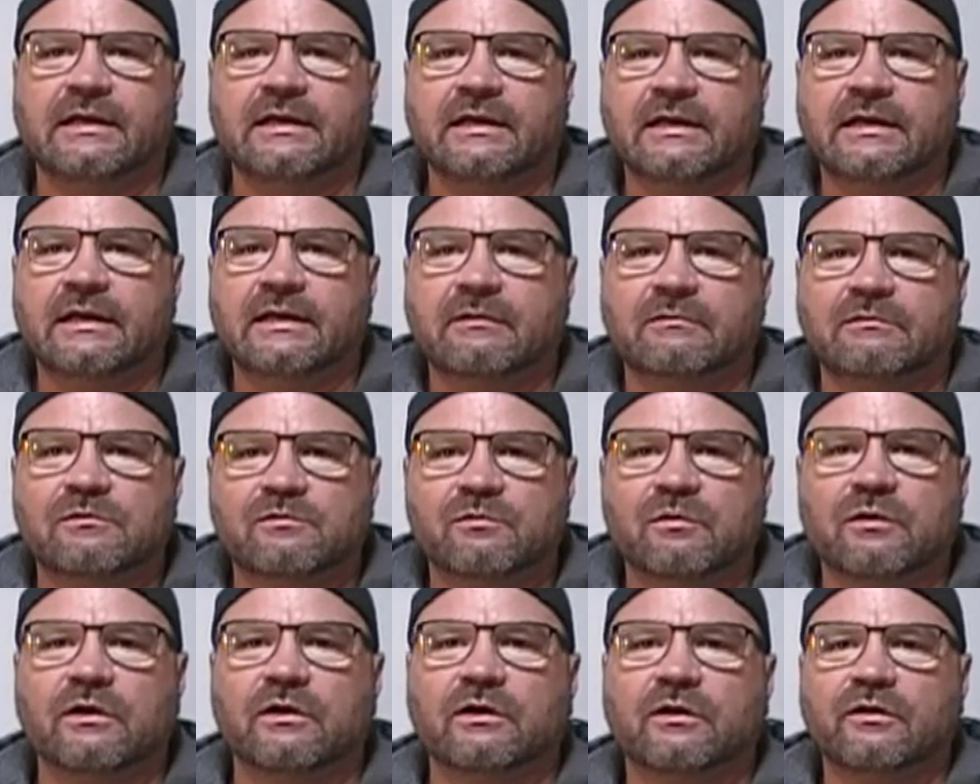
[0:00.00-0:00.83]
I was
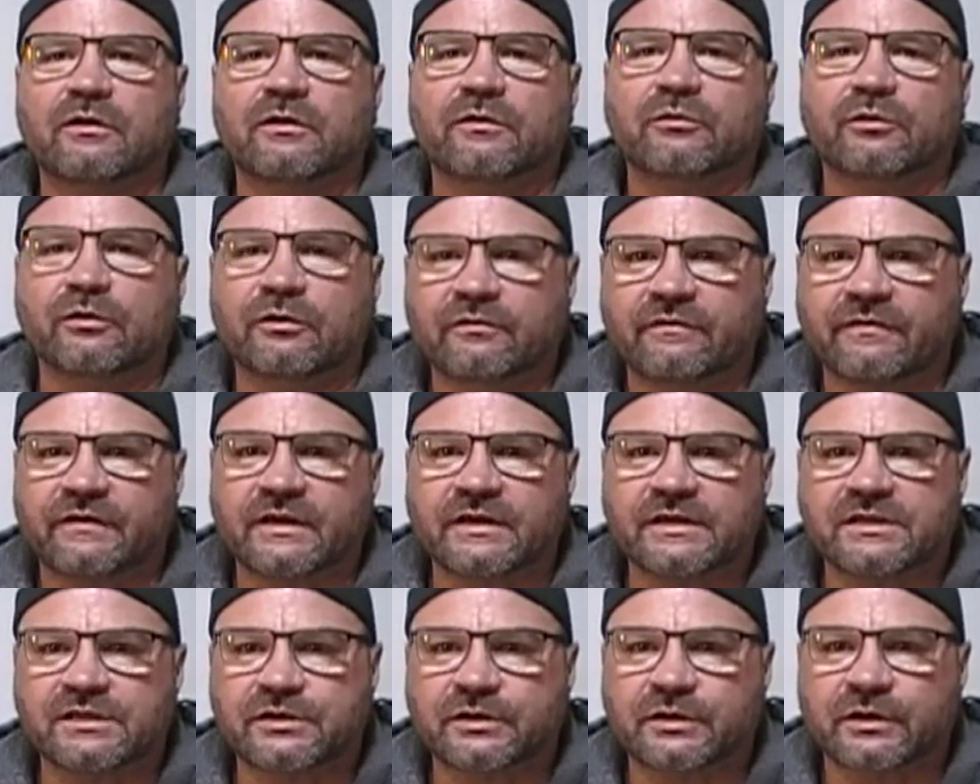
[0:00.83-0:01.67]
working on the roof
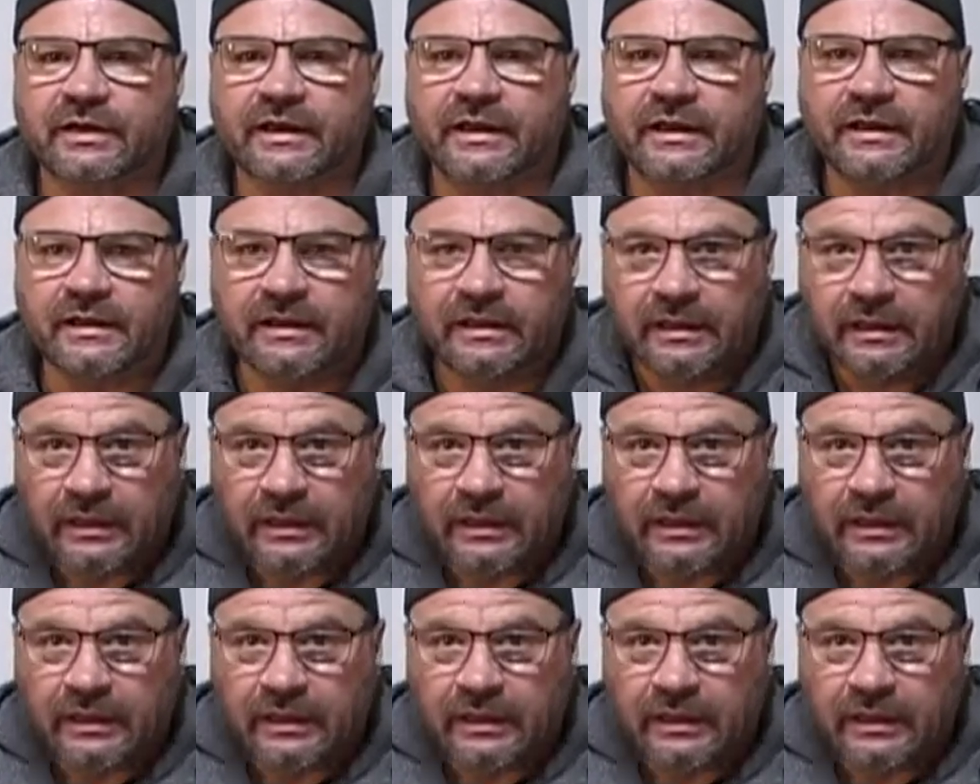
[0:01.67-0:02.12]
yesterday.